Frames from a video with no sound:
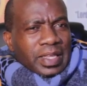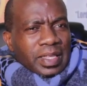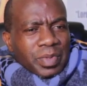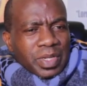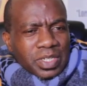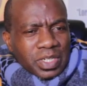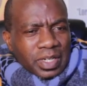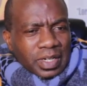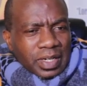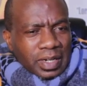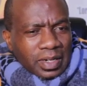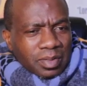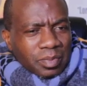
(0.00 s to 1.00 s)

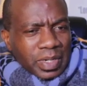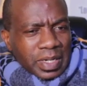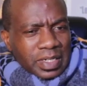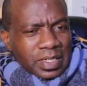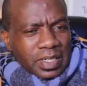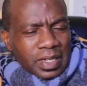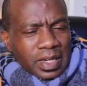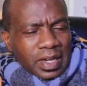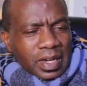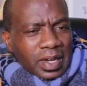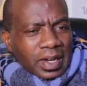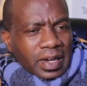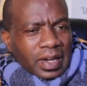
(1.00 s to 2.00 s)
material, but
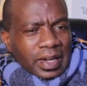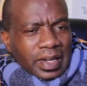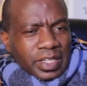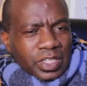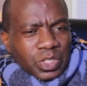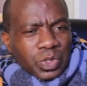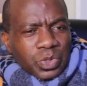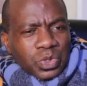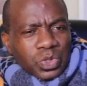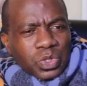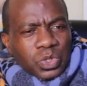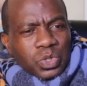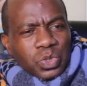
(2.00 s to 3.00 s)
he
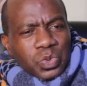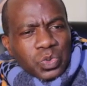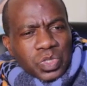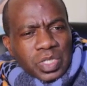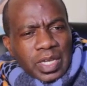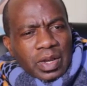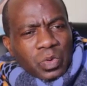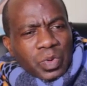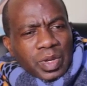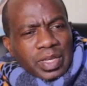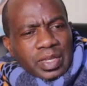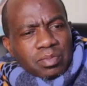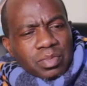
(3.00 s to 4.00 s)
chose to use a
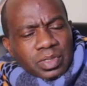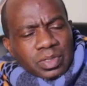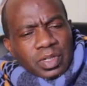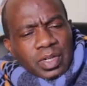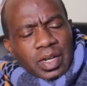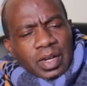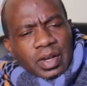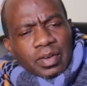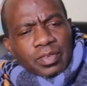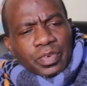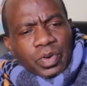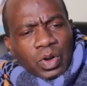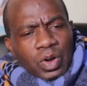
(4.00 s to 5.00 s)
rib
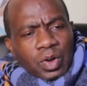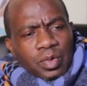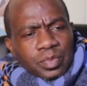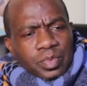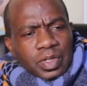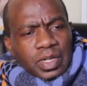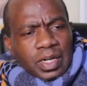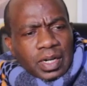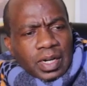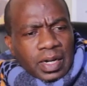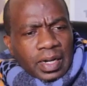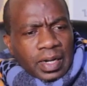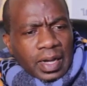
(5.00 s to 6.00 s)
from
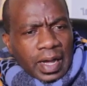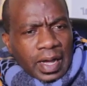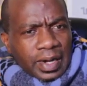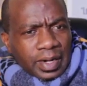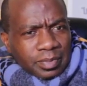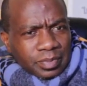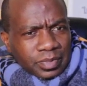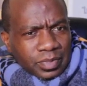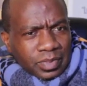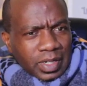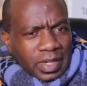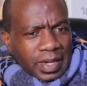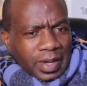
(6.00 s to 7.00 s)

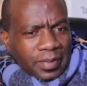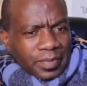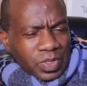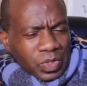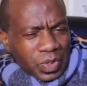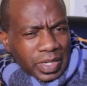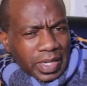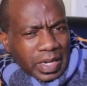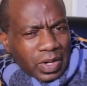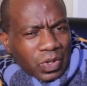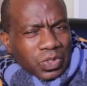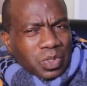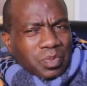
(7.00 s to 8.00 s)
Adam. So it
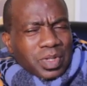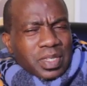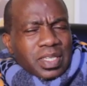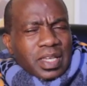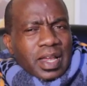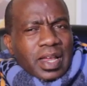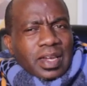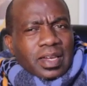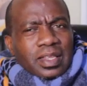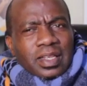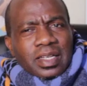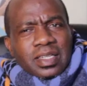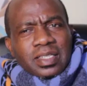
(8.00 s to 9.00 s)
can also be said
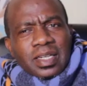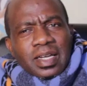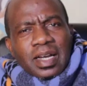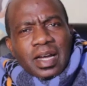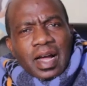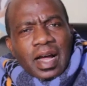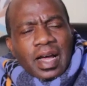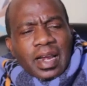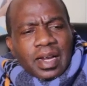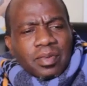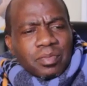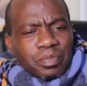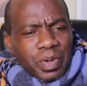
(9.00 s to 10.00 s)
that
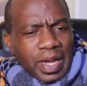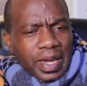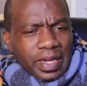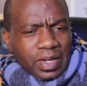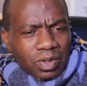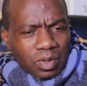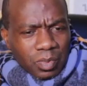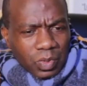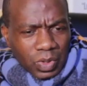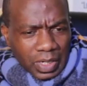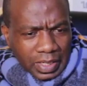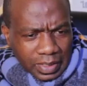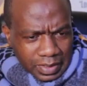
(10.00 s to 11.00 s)
Adam paid
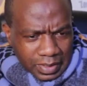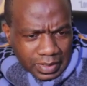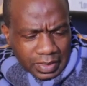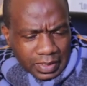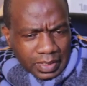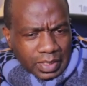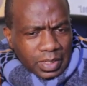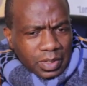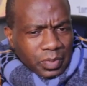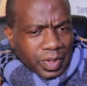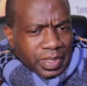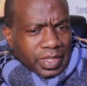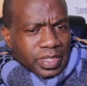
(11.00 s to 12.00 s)
lobola
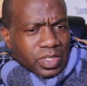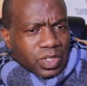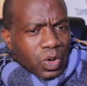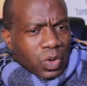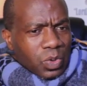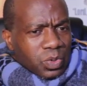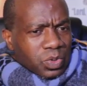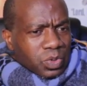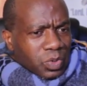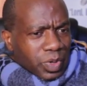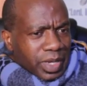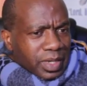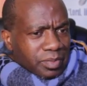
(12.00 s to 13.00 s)
with his own
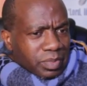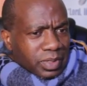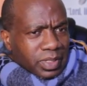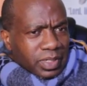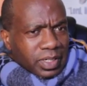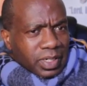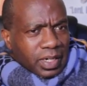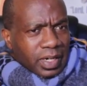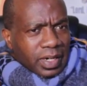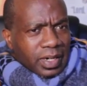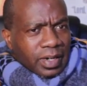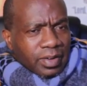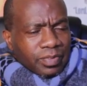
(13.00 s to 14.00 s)
rib
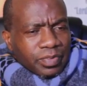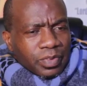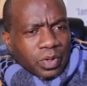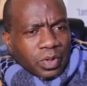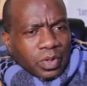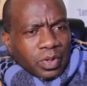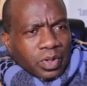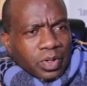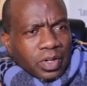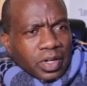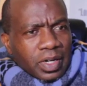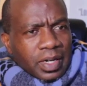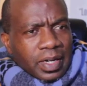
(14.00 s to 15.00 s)
for